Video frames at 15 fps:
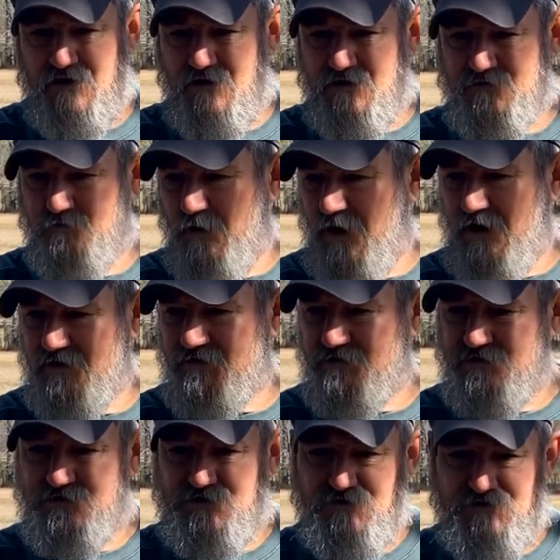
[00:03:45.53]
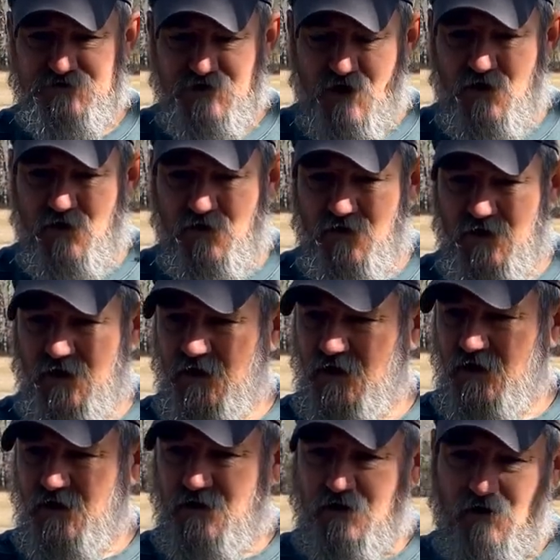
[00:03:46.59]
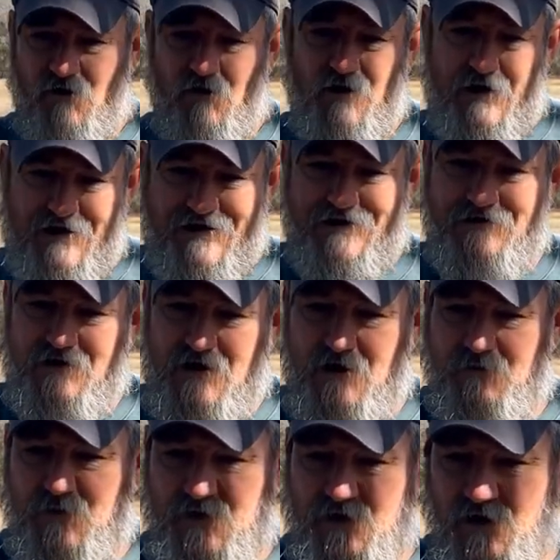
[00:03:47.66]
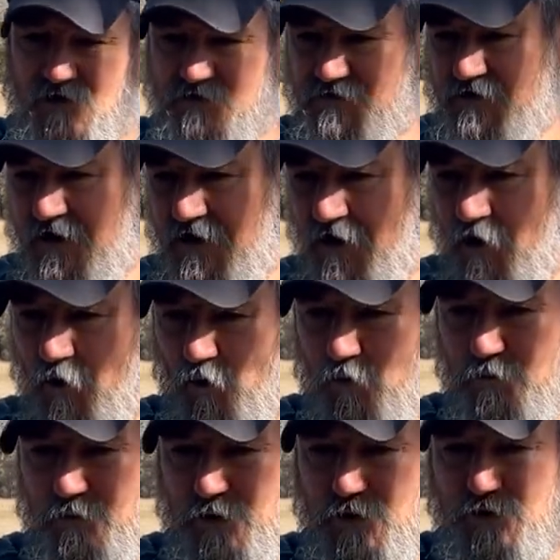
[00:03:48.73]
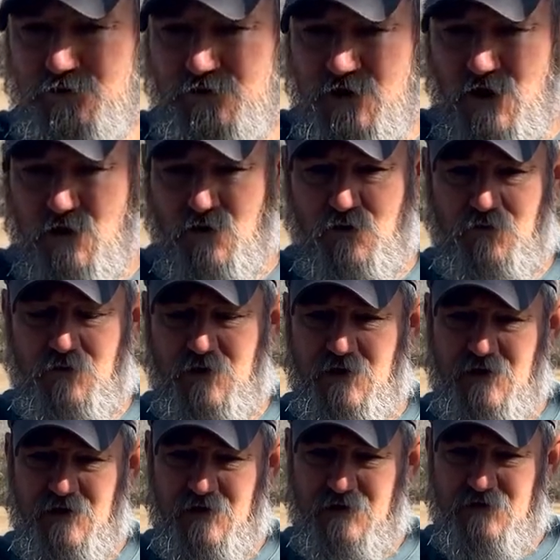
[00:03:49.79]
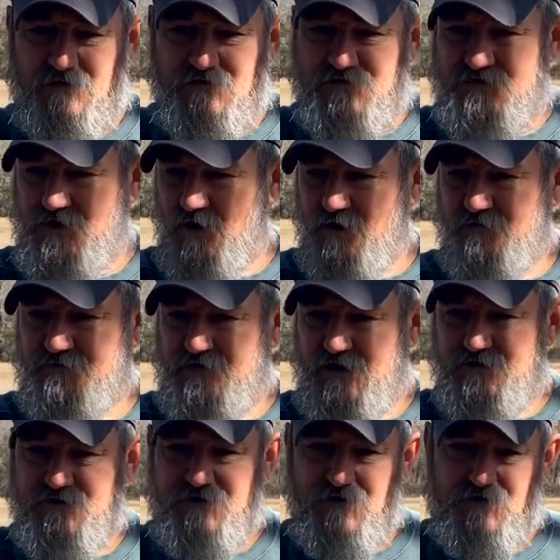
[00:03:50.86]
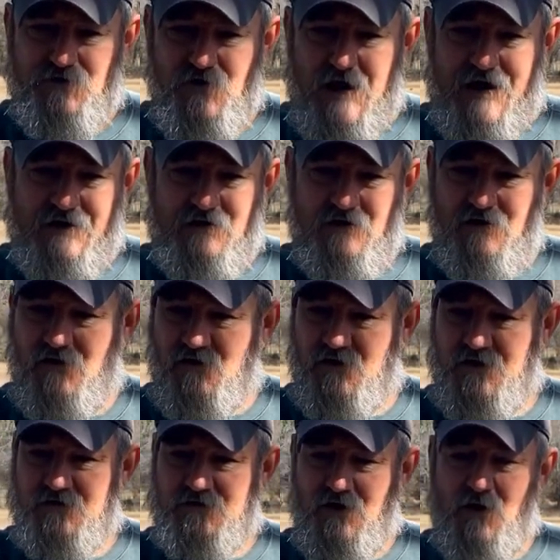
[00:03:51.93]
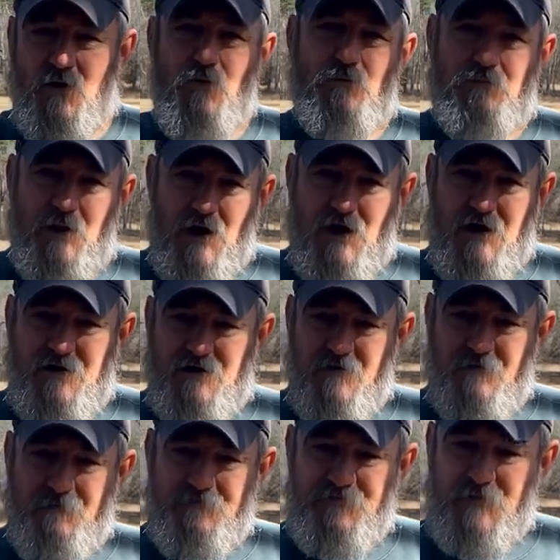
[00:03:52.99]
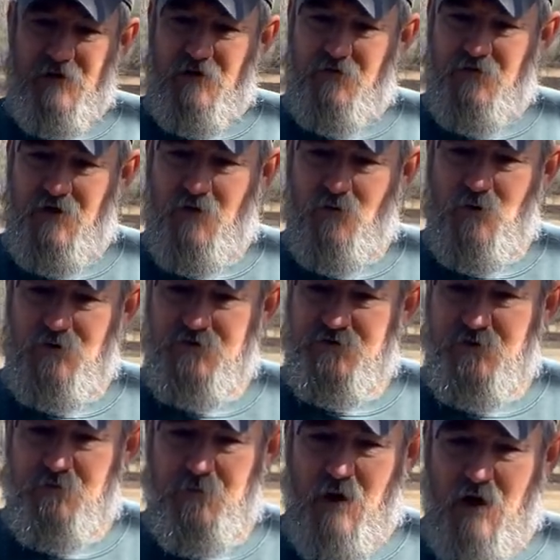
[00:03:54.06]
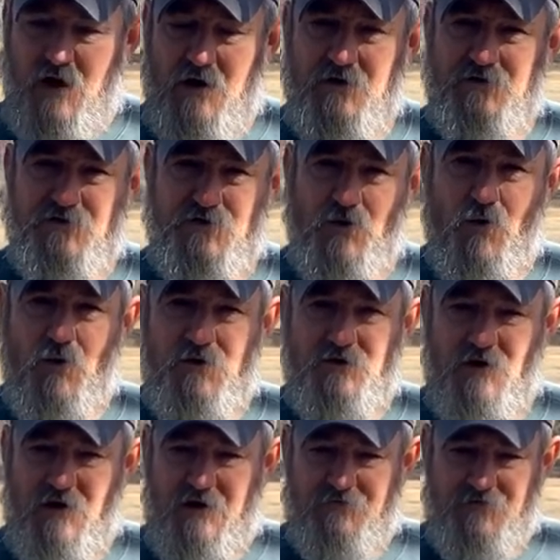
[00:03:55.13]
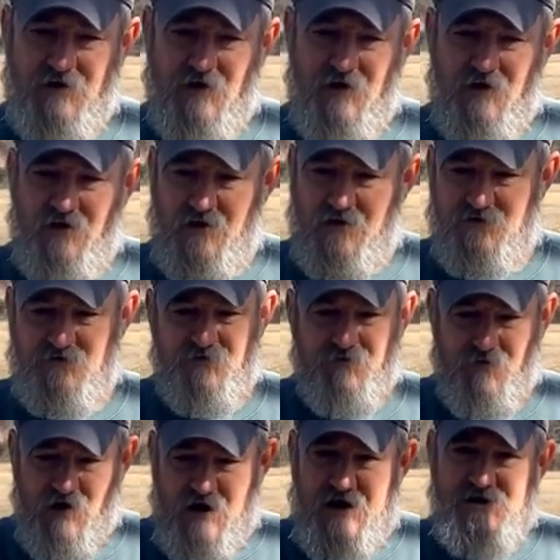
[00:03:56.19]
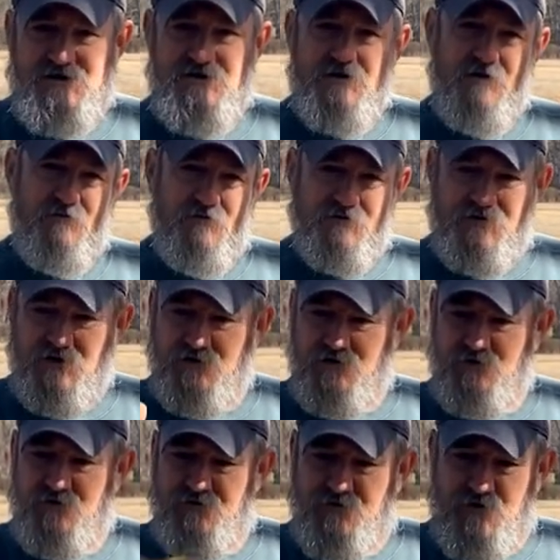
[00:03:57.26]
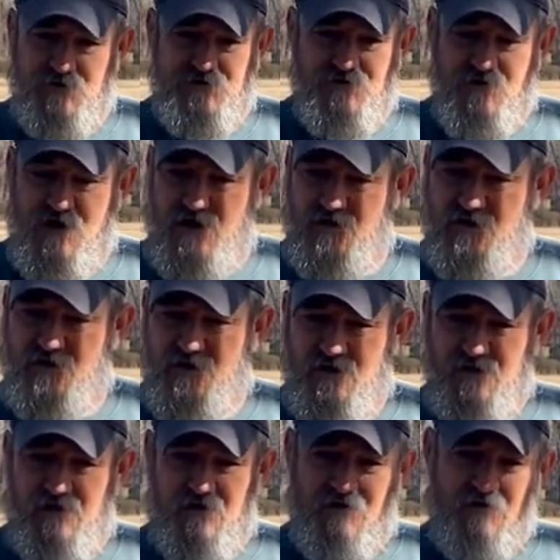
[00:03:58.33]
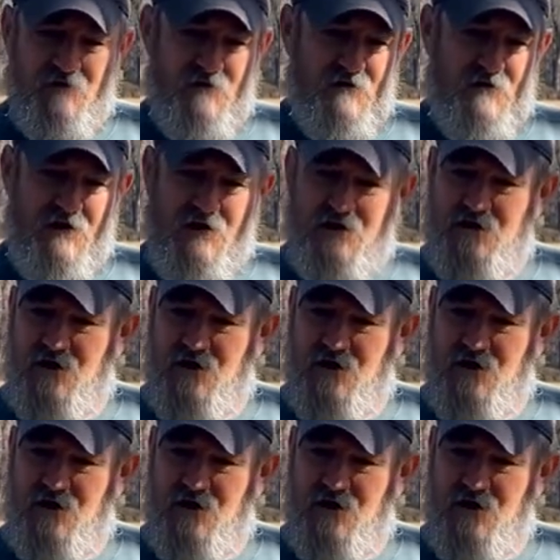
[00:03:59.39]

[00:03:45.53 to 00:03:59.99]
in this box that you saw are in there because that old brood comb serves as an attractant on its own, but there was some pollen stores left in it. It's fresh, it was in the refrigerator, uh, it had